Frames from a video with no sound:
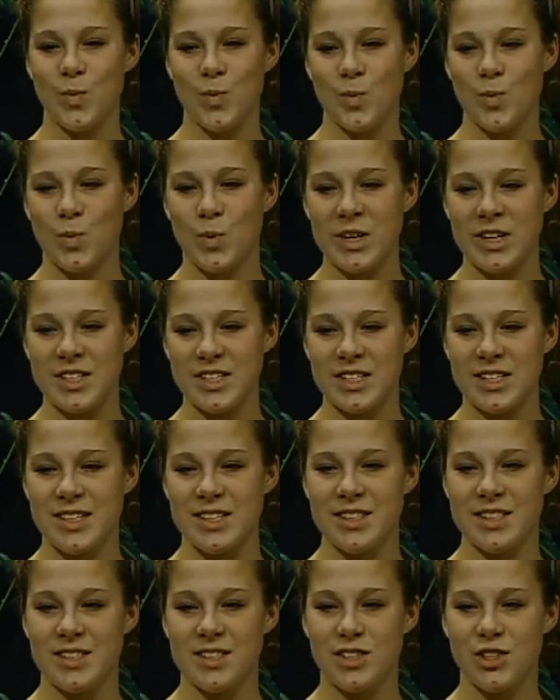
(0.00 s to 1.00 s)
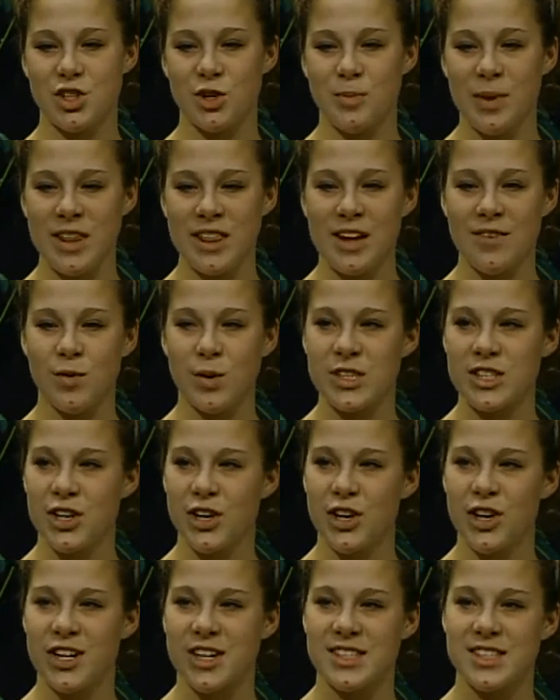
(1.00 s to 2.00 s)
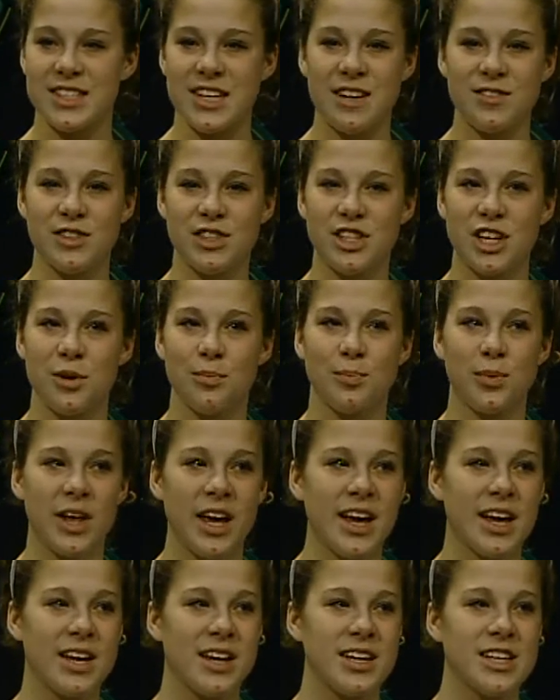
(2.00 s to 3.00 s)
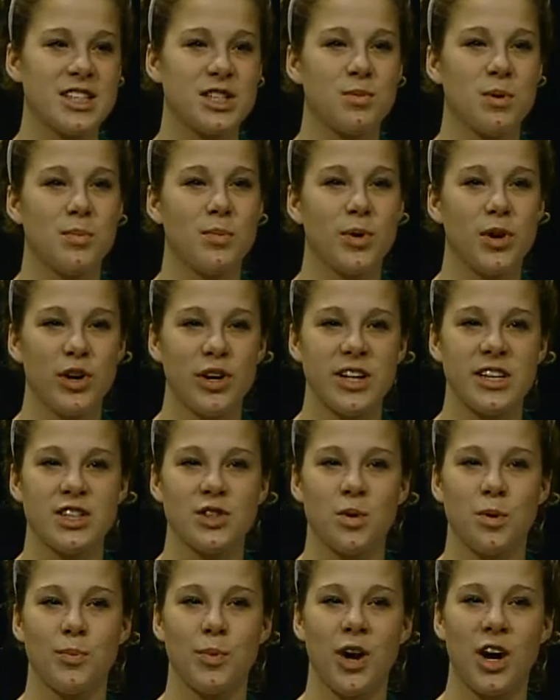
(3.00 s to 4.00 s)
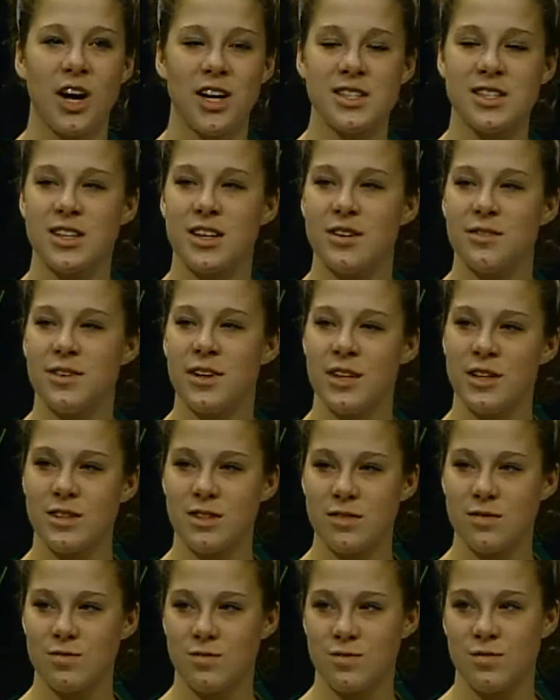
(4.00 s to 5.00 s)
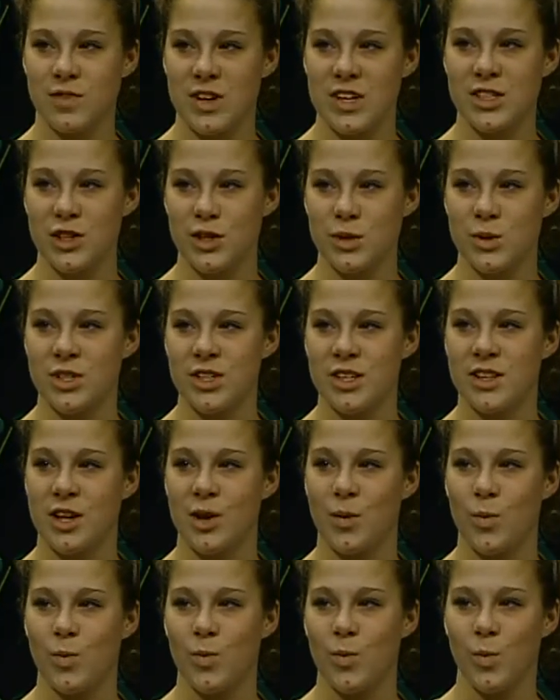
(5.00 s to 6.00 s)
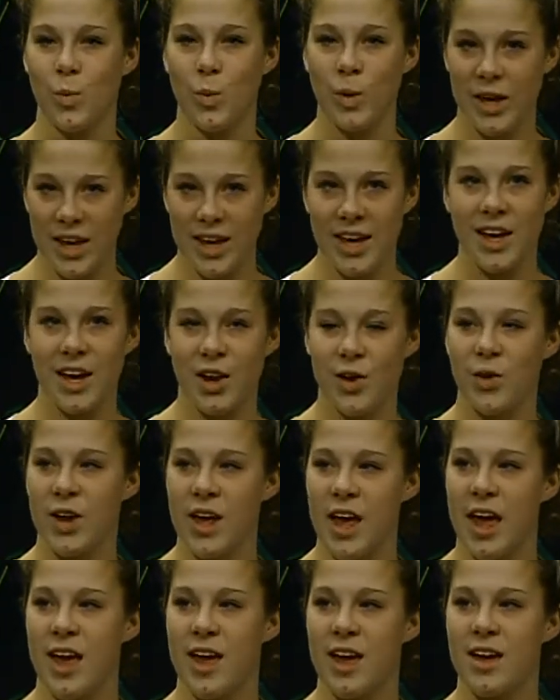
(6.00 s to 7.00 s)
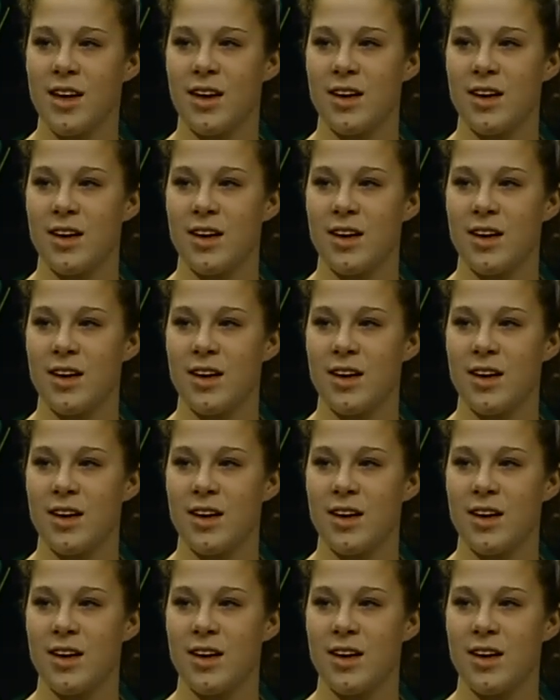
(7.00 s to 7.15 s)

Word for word: we just need to make that voice heard instead of just a complaint it needs to be put into a positive resolution that we can create